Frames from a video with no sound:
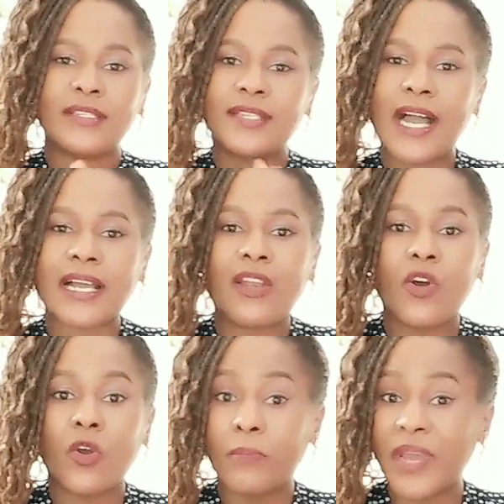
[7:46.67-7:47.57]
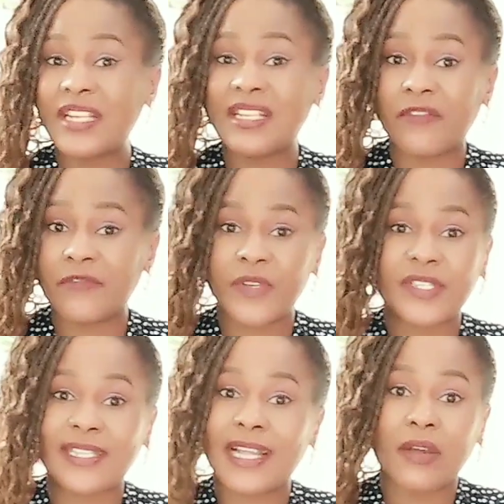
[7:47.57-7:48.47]
Tagalog being their
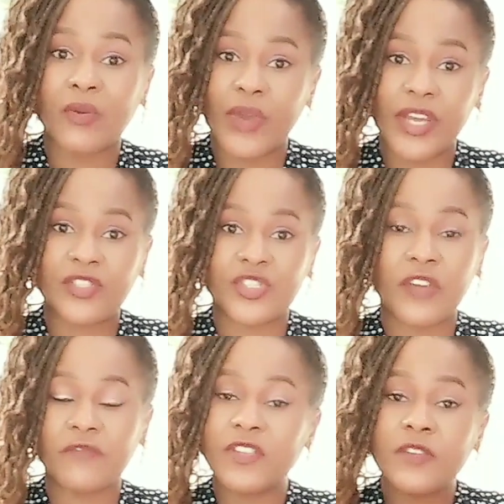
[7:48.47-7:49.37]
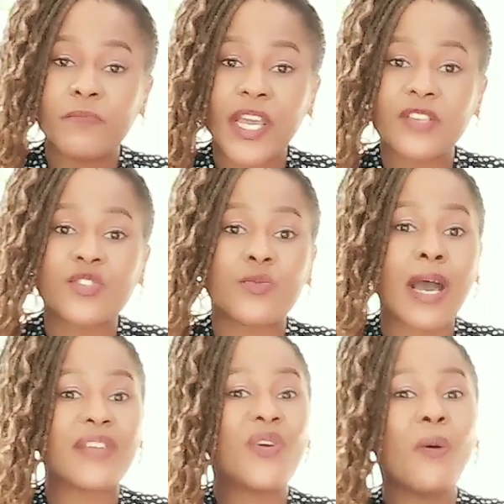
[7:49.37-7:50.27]
first language, in Philippines, you
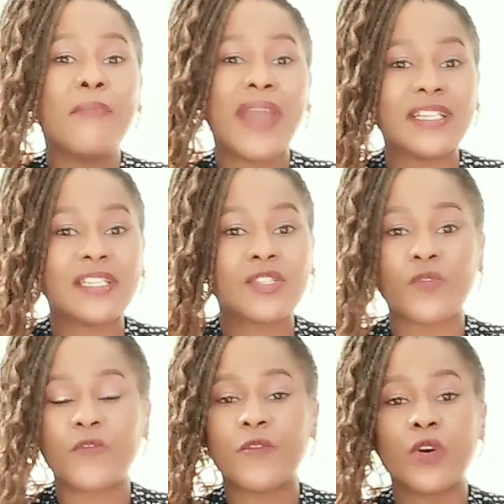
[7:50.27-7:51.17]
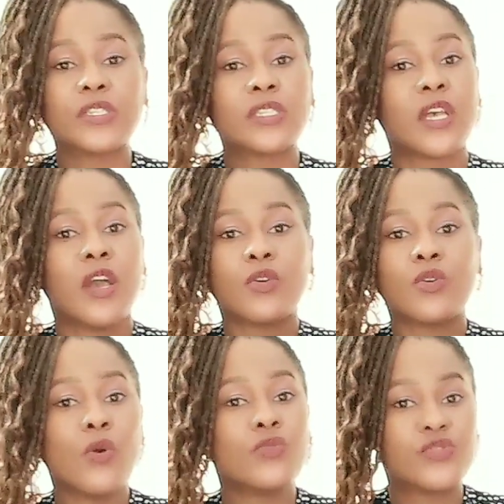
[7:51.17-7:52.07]
are not meant to first
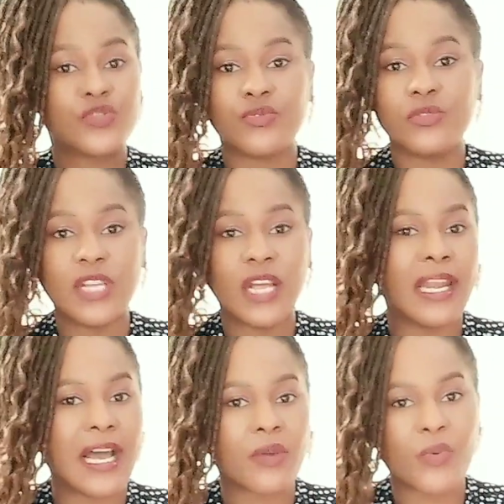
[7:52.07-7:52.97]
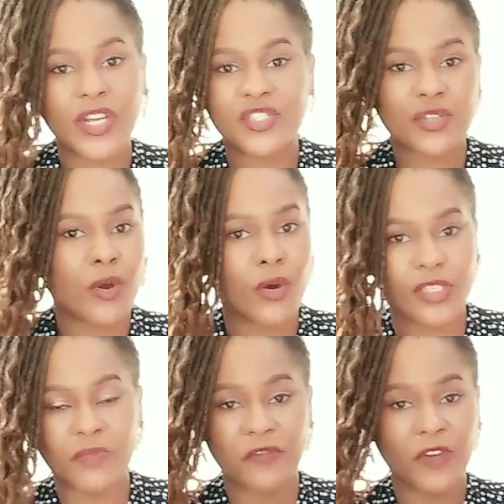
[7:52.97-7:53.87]
go through the language
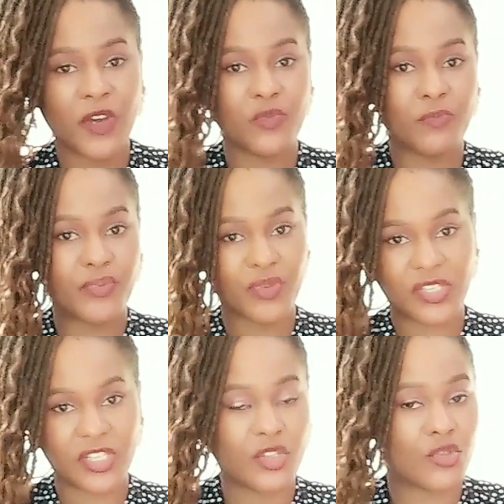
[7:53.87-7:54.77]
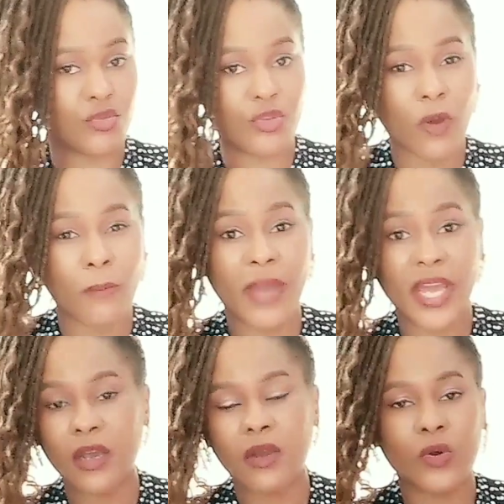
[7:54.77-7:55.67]
course before you proceed to your
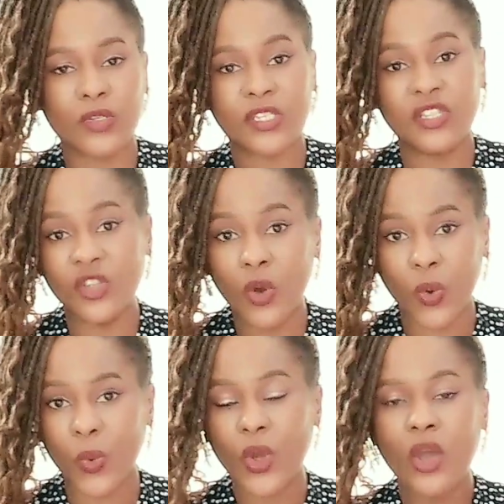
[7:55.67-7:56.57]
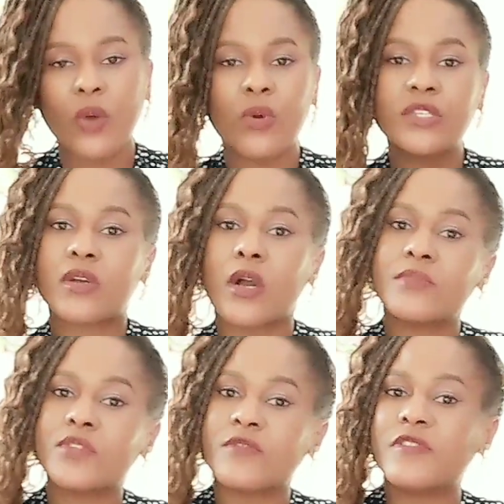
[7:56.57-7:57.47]
main course. No. Once you come
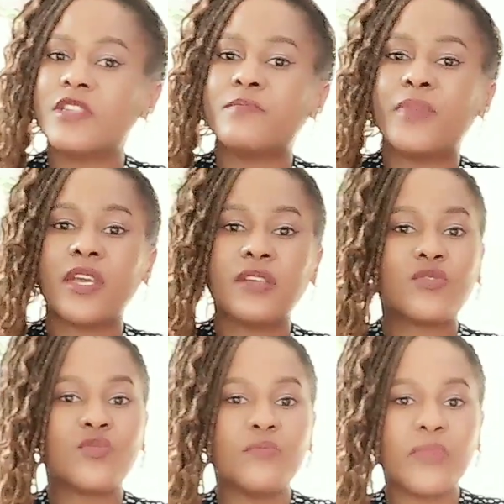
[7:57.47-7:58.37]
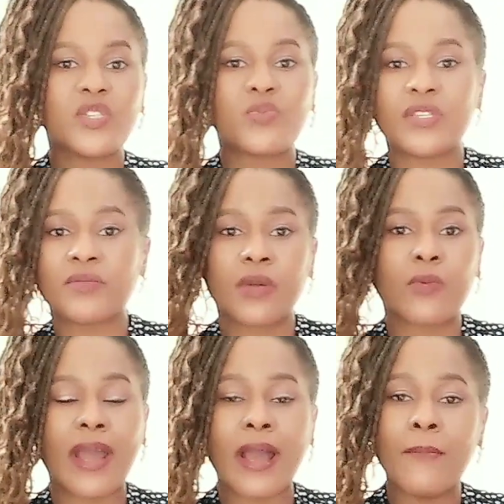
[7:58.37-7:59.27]
to Philippines, you meet with the
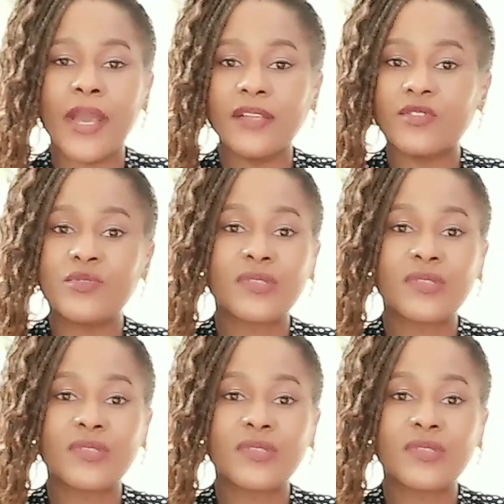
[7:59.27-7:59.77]
requirements.